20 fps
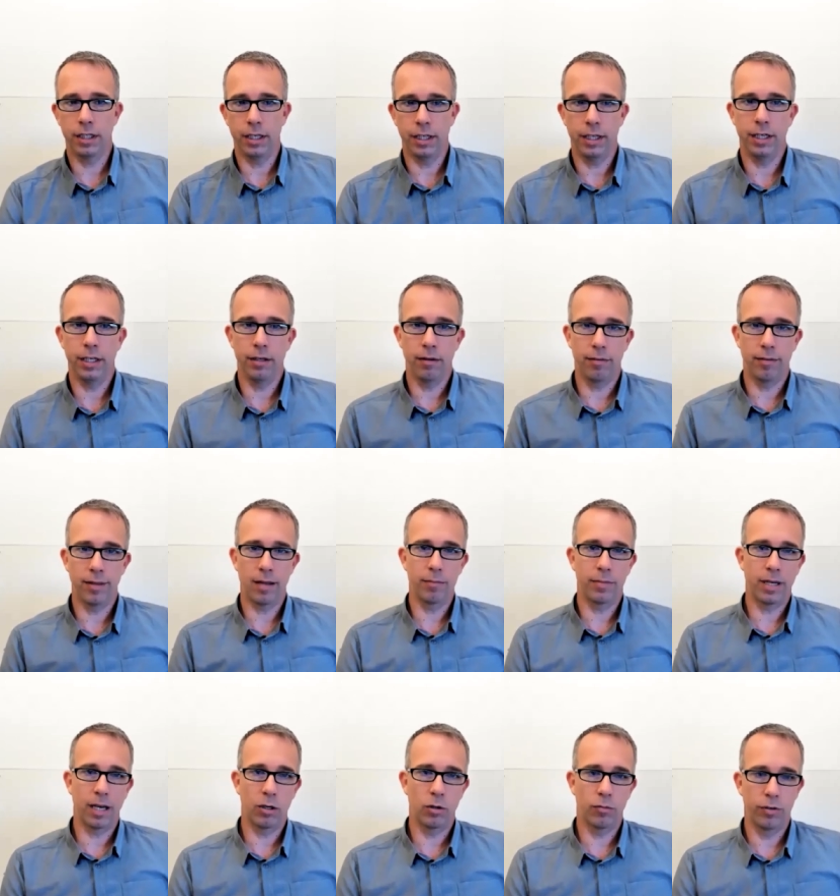in some
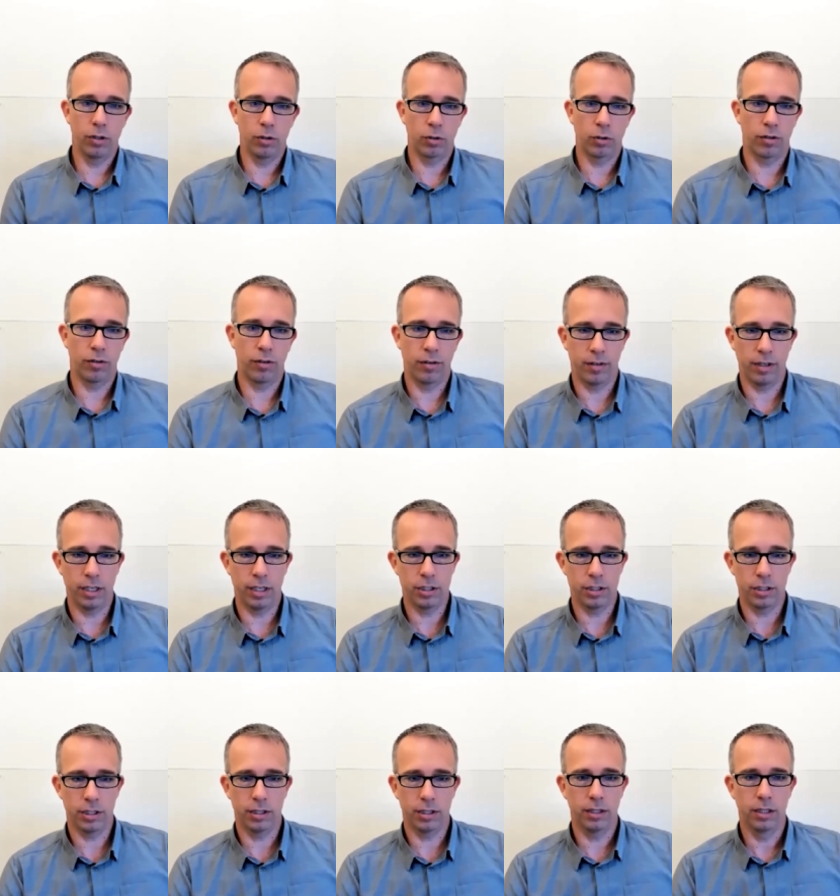kind of an
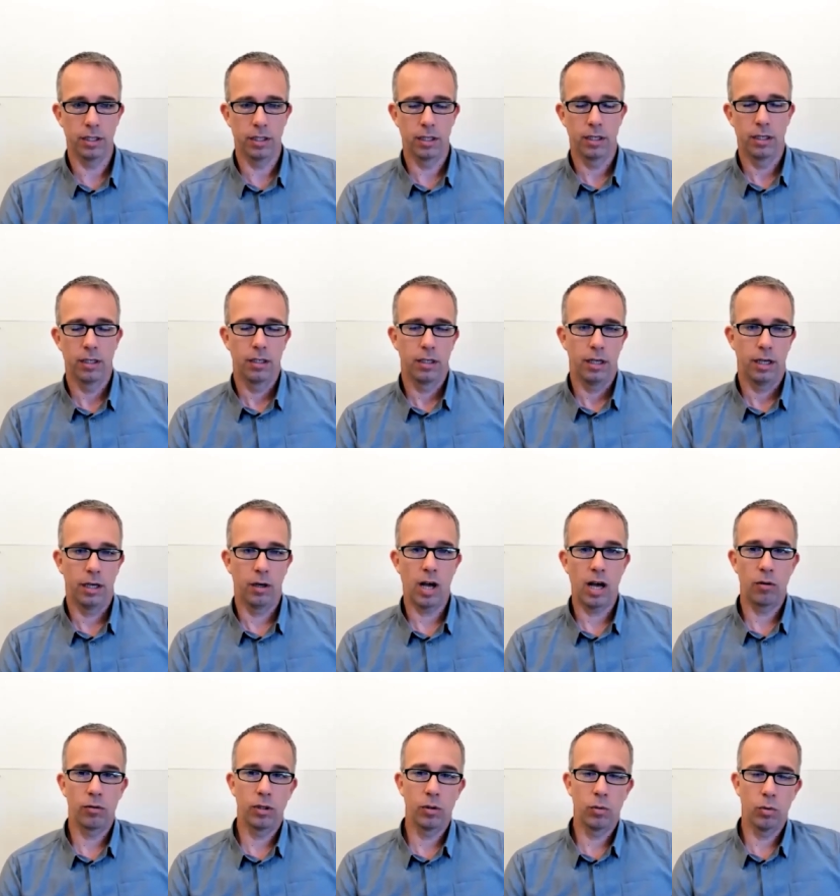organization
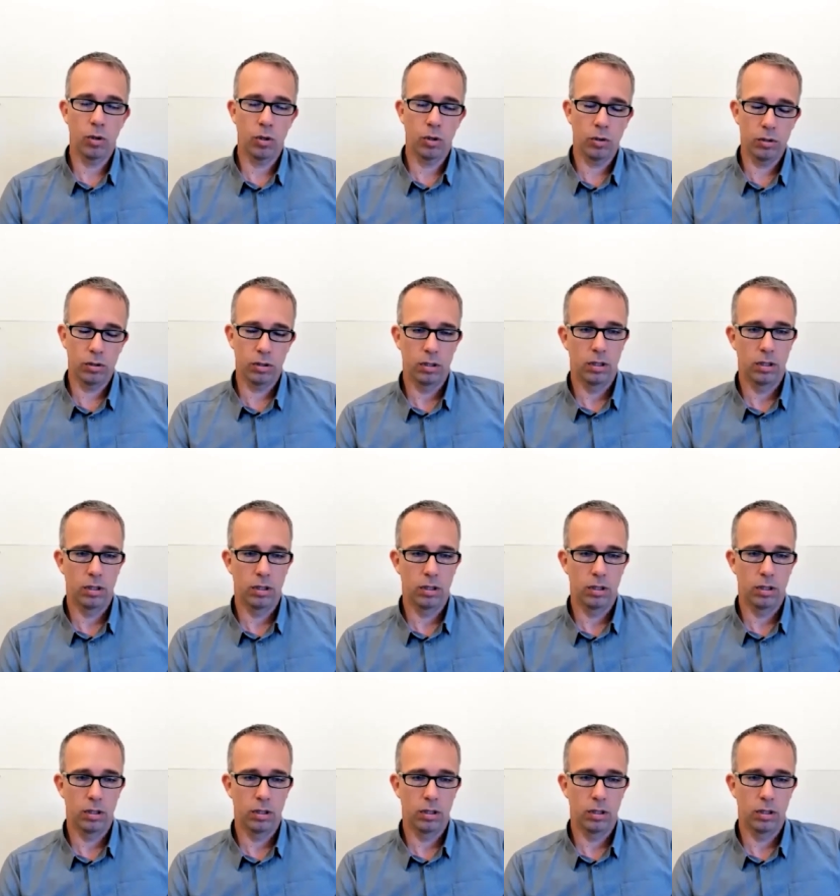around the world.